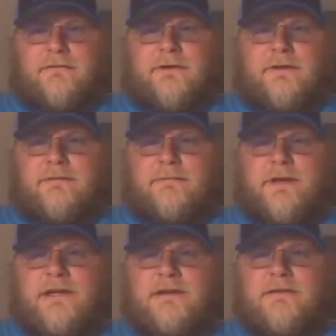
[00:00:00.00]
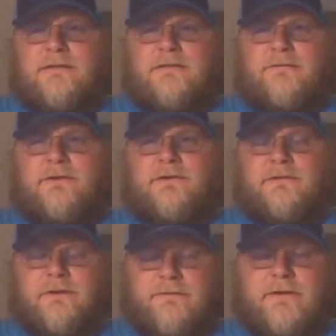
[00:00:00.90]
with me and First
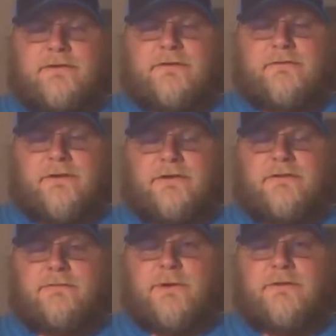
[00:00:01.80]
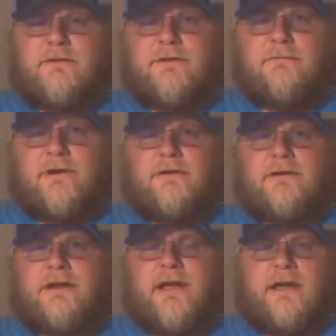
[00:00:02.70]
Time Fishing Adventures both in the
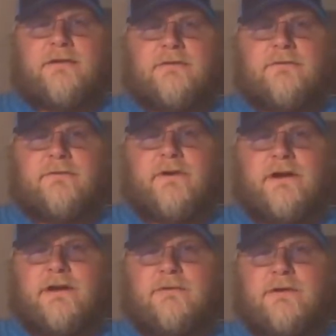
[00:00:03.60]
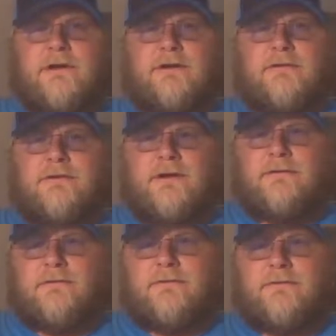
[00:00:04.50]
boat, it handled very well.
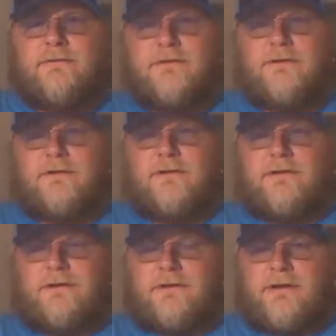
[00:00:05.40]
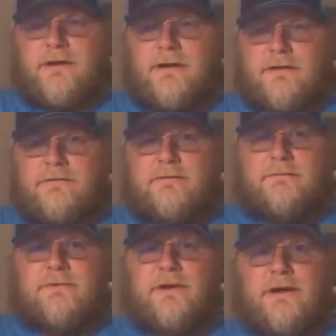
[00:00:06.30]
It was an
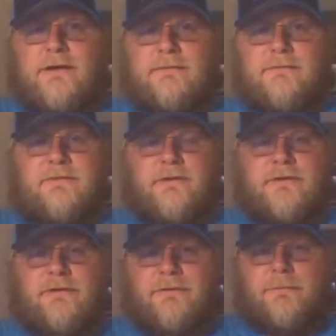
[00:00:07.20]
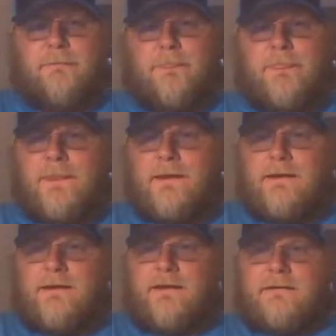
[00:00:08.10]
awesome time. So
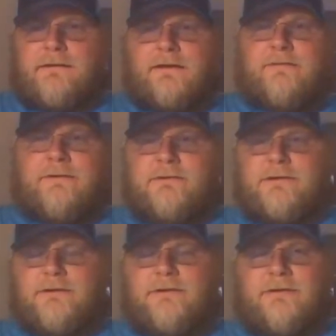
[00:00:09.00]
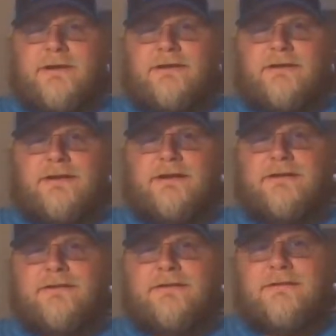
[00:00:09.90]
definitely want to do that
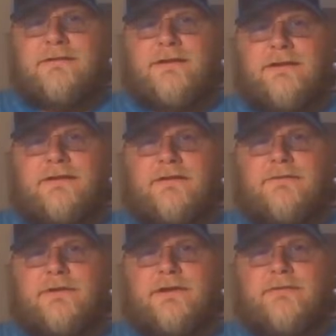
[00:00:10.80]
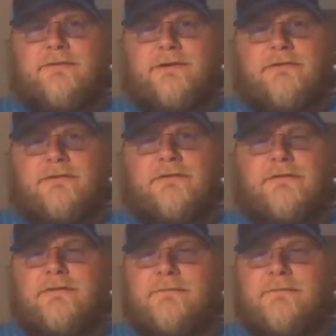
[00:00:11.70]
again here in the near future.